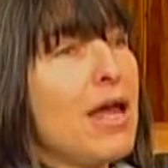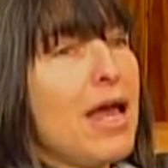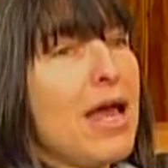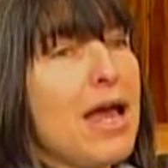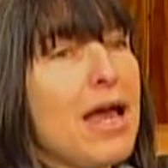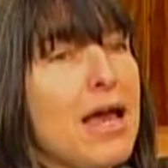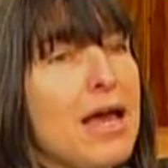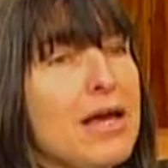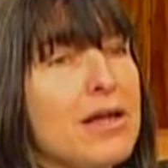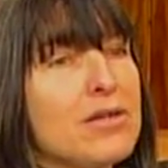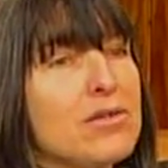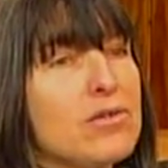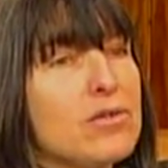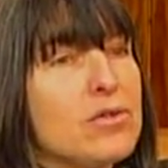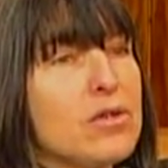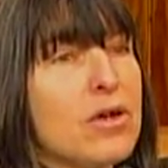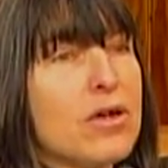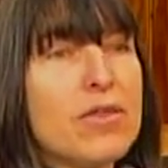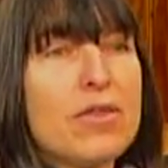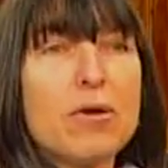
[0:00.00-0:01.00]

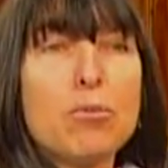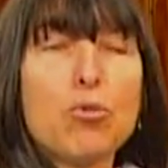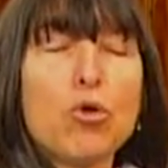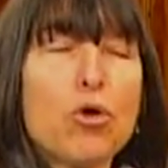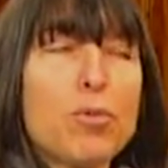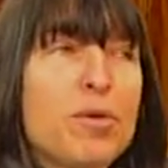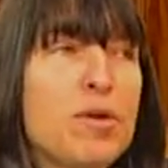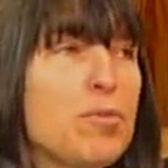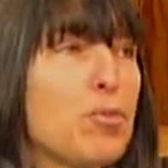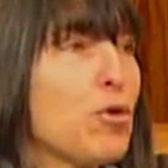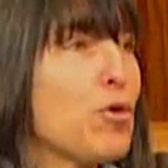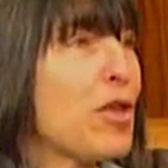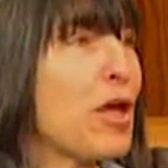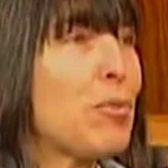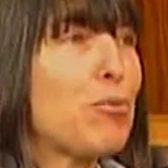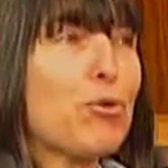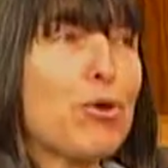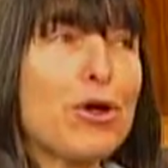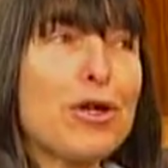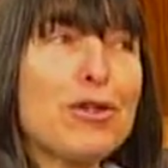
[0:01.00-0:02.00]
And the more people they
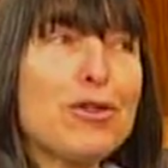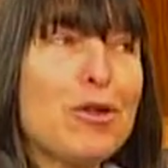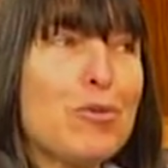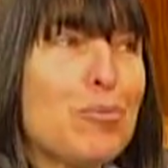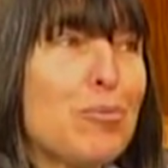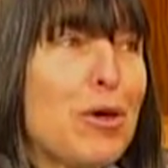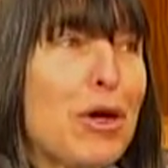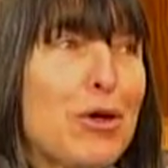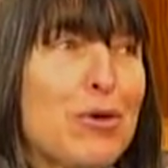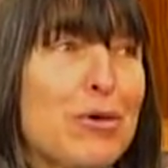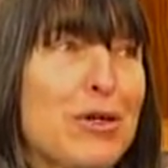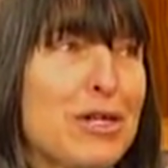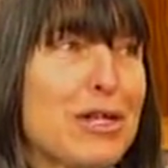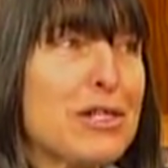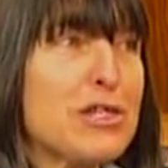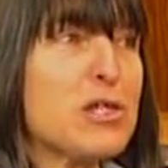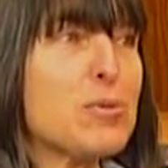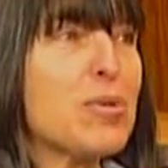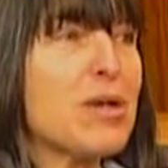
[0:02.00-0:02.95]
bring, the better it is,